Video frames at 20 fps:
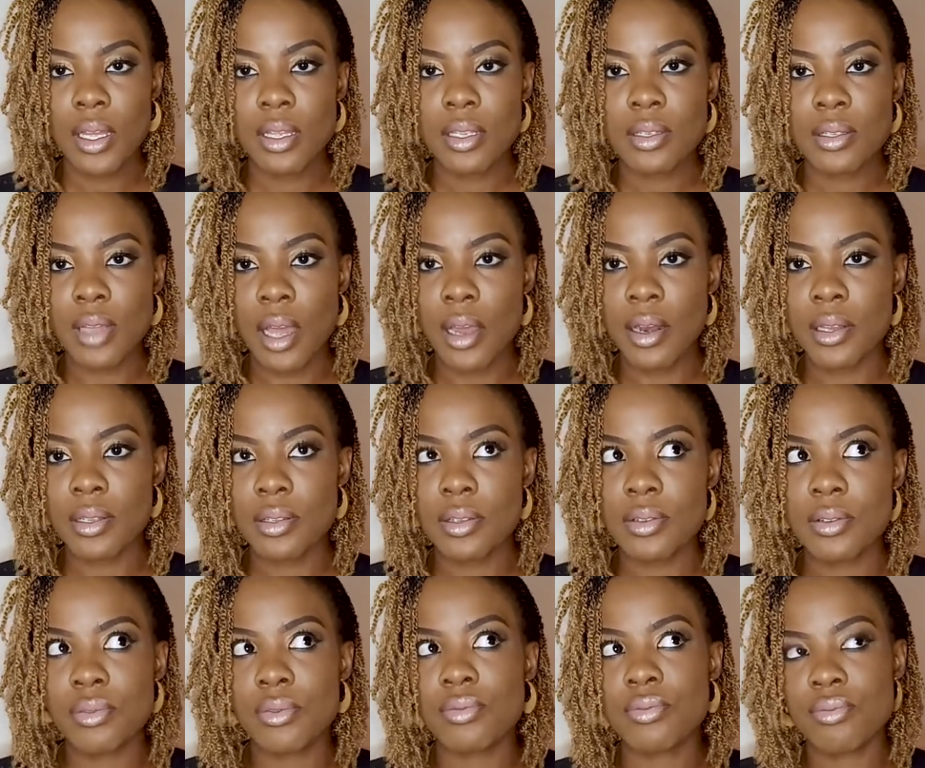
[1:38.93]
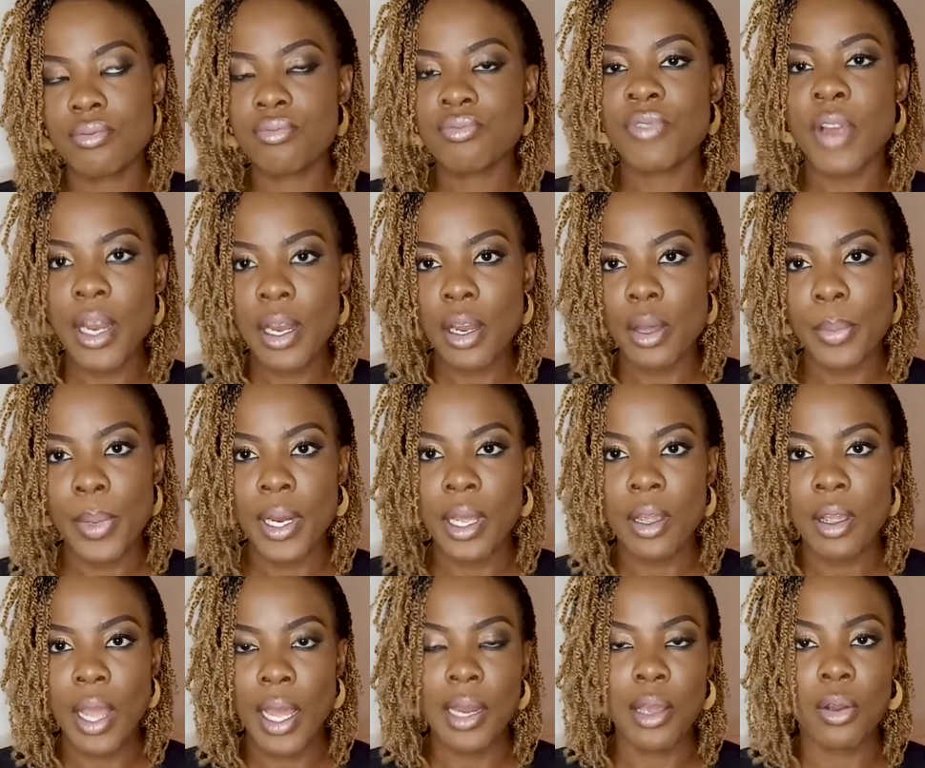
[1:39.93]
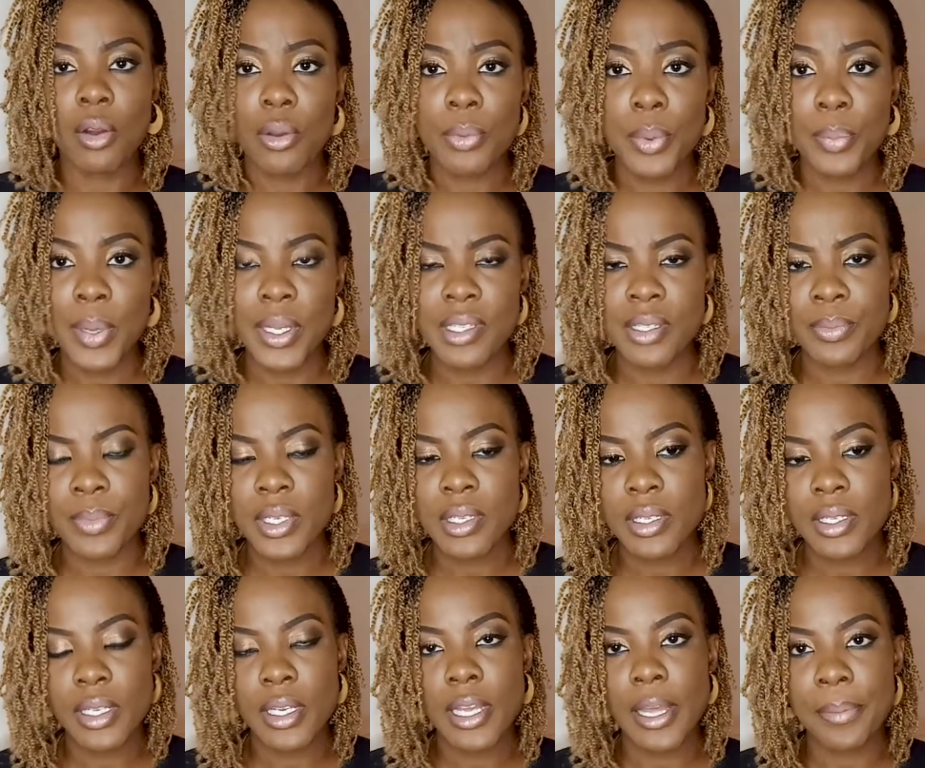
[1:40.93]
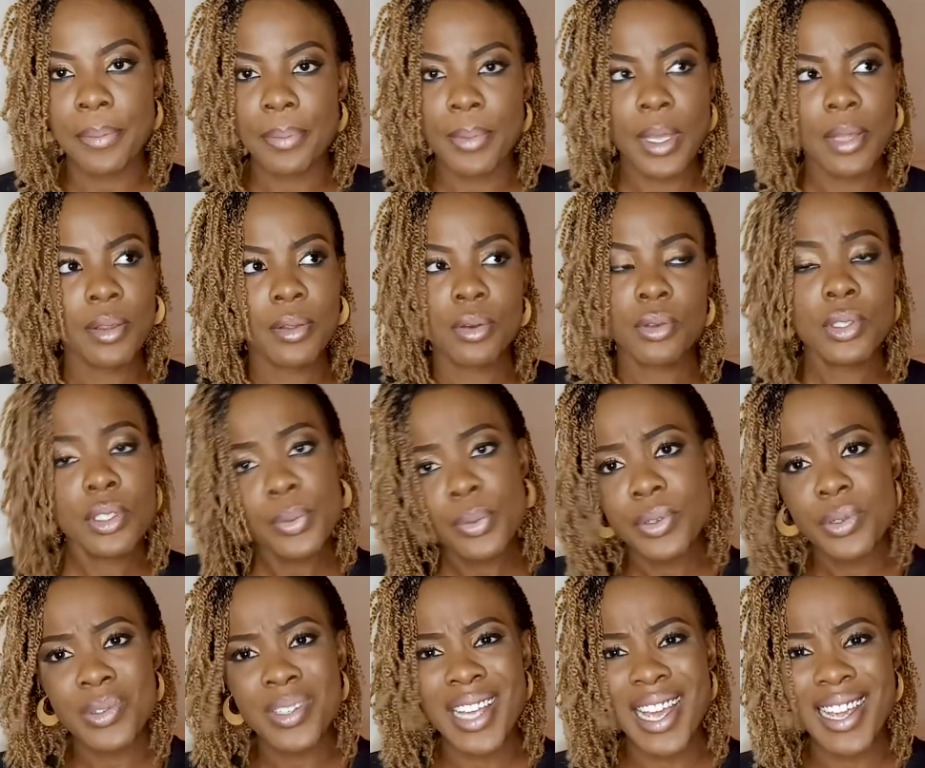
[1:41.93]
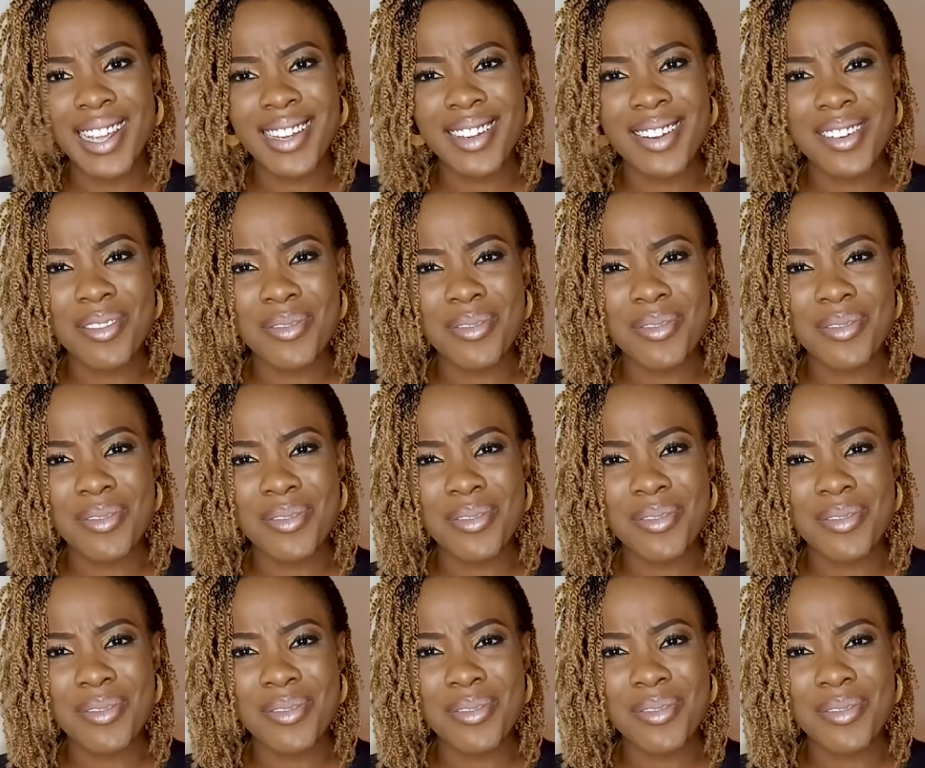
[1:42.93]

started to rile up, and I got a bit pessimistic, and the Holy Spirit was like,